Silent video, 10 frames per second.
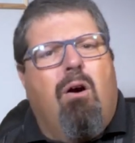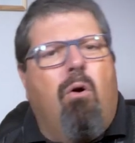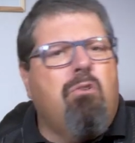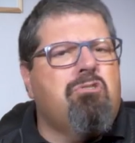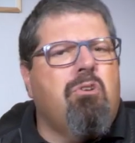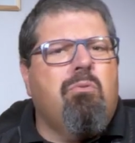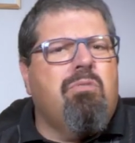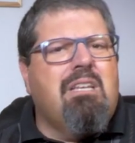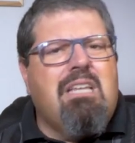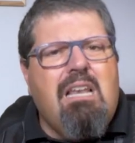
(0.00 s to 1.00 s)
Also,
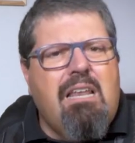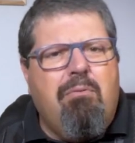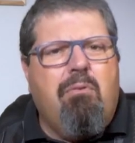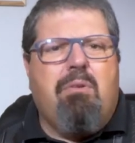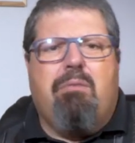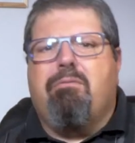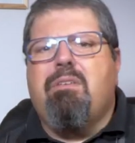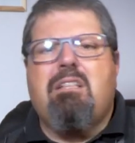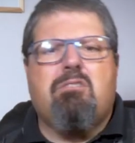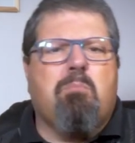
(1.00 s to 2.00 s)
the delivery
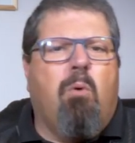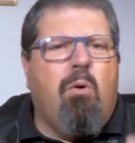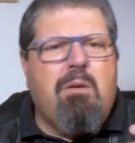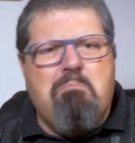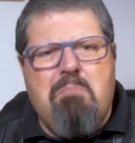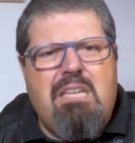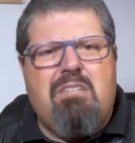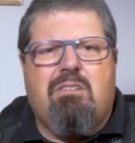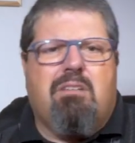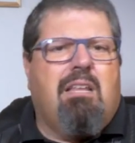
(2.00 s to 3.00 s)
feels more
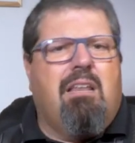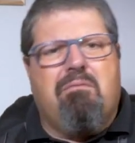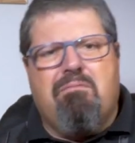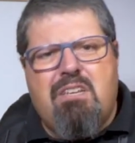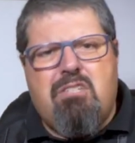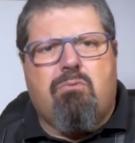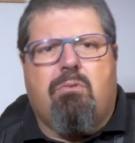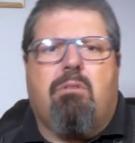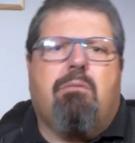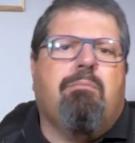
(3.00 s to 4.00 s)
immediate and
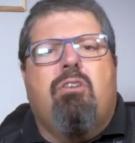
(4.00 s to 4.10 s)
visceral.